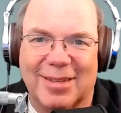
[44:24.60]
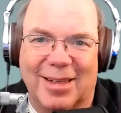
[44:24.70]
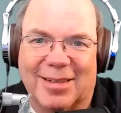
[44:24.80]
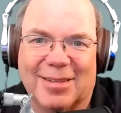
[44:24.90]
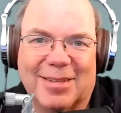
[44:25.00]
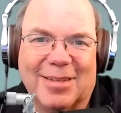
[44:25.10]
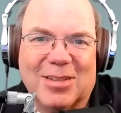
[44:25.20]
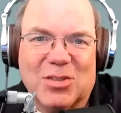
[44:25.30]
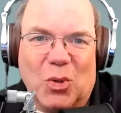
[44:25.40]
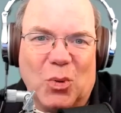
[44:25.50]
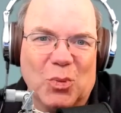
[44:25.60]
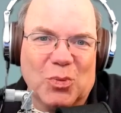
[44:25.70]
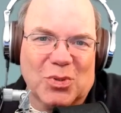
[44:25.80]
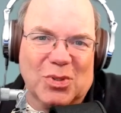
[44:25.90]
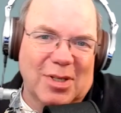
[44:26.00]
Yeah.
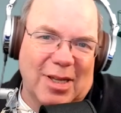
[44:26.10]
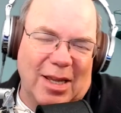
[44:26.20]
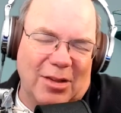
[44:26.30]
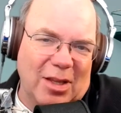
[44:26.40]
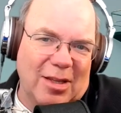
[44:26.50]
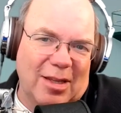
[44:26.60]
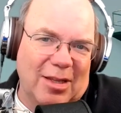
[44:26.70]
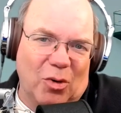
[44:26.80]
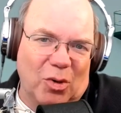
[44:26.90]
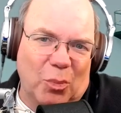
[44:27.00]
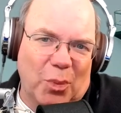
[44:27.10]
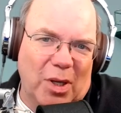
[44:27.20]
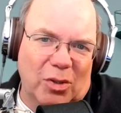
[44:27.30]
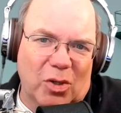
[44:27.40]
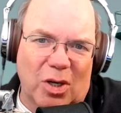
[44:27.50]
So, and
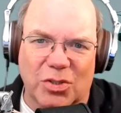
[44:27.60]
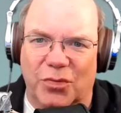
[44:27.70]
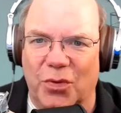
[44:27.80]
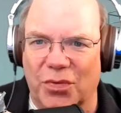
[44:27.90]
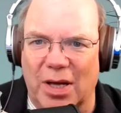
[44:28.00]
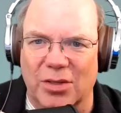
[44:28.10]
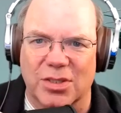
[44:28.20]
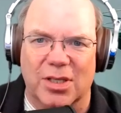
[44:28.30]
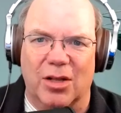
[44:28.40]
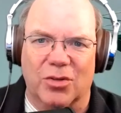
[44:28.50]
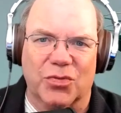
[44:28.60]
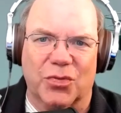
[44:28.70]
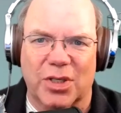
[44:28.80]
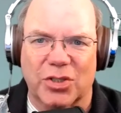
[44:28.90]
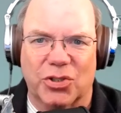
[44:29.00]
it'll cost you a few $1,000s
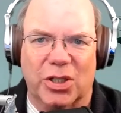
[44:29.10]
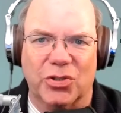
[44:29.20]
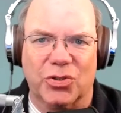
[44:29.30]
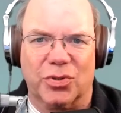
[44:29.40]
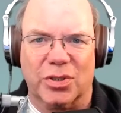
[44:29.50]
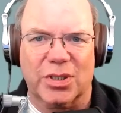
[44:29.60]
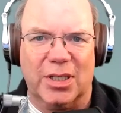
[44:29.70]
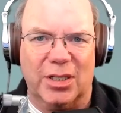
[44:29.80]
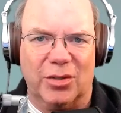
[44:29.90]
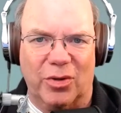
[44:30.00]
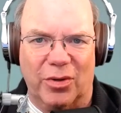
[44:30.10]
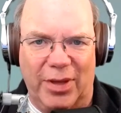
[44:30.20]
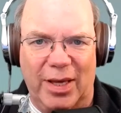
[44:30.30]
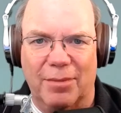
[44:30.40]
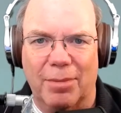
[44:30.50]
for the exchange trustee and all
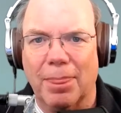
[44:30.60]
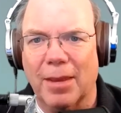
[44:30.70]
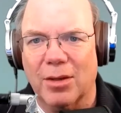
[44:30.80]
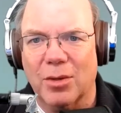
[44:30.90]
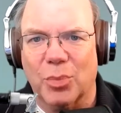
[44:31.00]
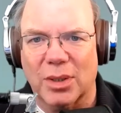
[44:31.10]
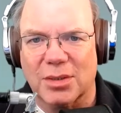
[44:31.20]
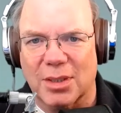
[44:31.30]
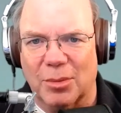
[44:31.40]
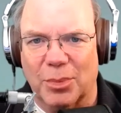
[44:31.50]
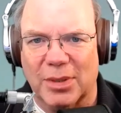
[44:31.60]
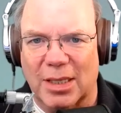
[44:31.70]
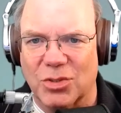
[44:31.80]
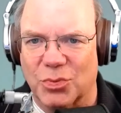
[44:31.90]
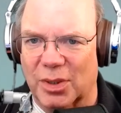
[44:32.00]
that. But
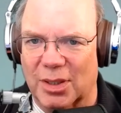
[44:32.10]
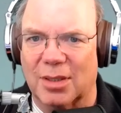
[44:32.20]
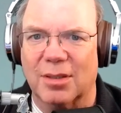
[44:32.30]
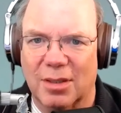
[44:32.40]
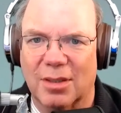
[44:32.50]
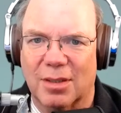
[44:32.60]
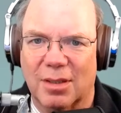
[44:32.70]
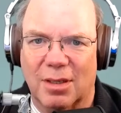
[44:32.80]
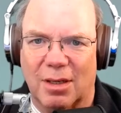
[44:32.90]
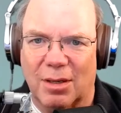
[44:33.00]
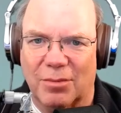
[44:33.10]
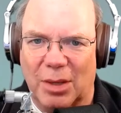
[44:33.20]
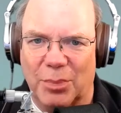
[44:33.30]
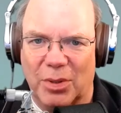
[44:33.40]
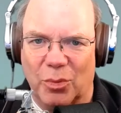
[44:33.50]
that's really,
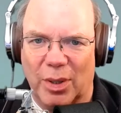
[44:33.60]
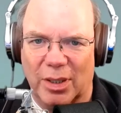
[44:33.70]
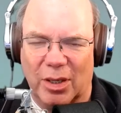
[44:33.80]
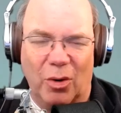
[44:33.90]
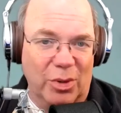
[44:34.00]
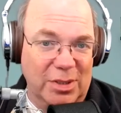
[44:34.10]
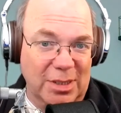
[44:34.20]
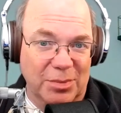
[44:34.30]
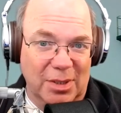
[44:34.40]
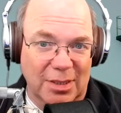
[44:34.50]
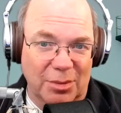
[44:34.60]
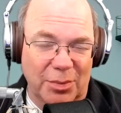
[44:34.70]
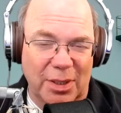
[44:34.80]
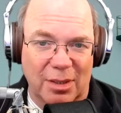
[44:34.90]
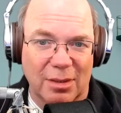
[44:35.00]
that'd be the way to go. It seems like to
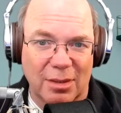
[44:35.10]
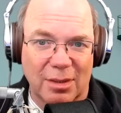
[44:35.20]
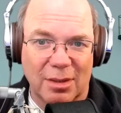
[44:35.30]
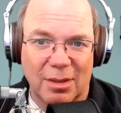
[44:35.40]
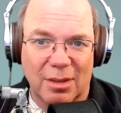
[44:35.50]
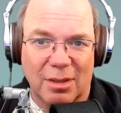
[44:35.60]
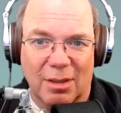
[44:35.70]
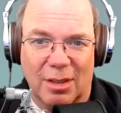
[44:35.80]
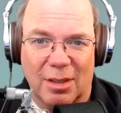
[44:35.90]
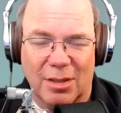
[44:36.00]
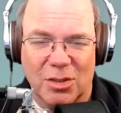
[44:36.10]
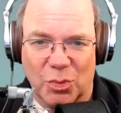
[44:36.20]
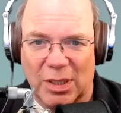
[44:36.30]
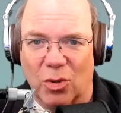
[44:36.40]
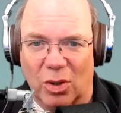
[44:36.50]
me. It's
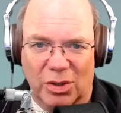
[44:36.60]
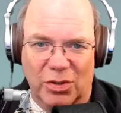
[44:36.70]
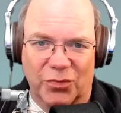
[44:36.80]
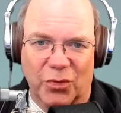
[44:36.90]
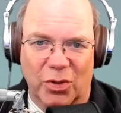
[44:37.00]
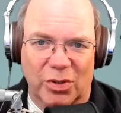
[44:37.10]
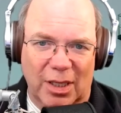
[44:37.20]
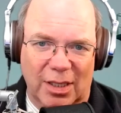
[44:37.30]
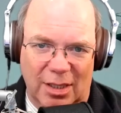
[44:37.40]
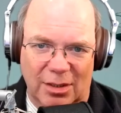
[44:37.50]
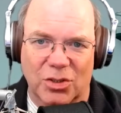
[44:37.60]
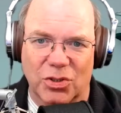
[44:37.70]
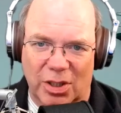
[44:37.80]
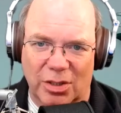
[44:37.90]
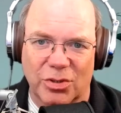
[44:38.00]
what they call a deferred like kind
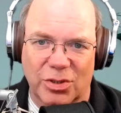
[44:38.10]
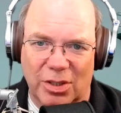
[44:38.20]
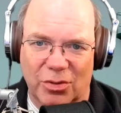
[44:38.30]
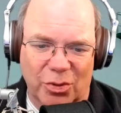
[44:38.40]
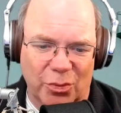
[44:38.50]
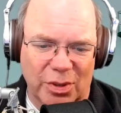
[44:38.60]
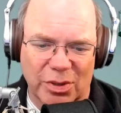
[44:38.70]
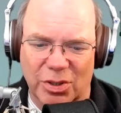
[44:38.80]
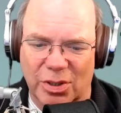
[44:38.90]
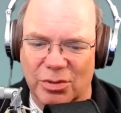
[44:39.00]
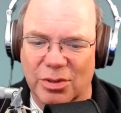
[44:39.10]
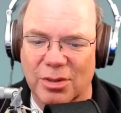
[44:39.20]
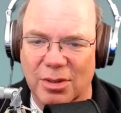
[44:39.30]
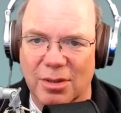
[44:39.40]
exchange, 1031 exchange.